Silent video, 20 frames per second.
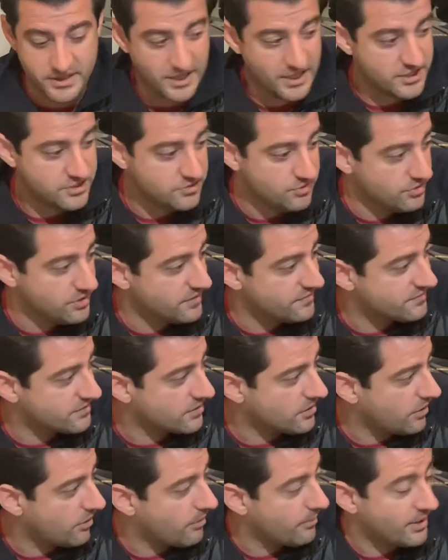they do lift the
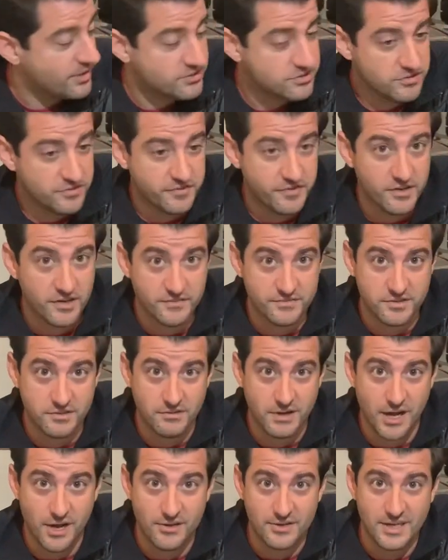car about 2 feet off the
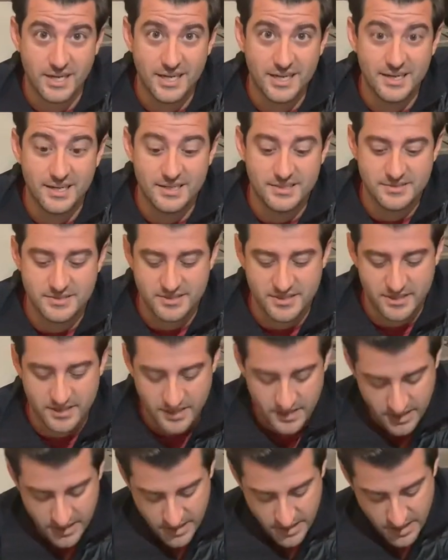ground in an instant.
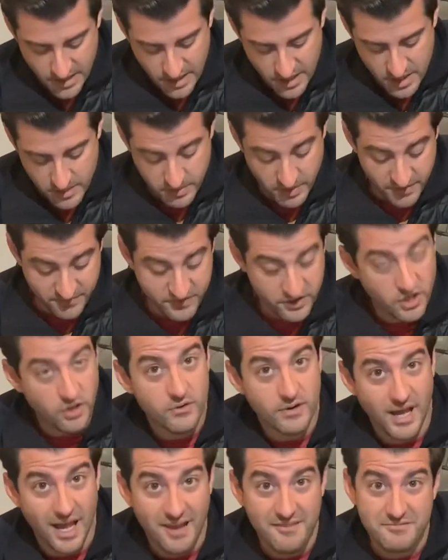But if you
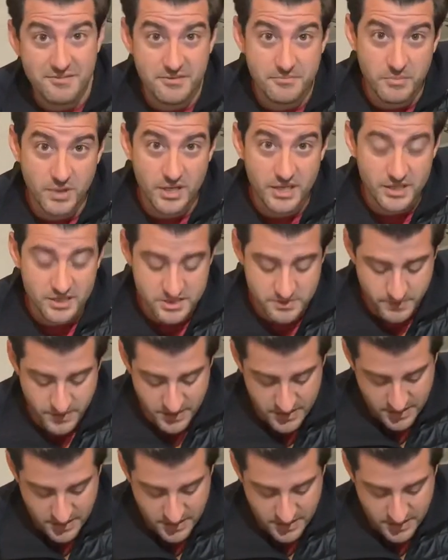don't have the money to spend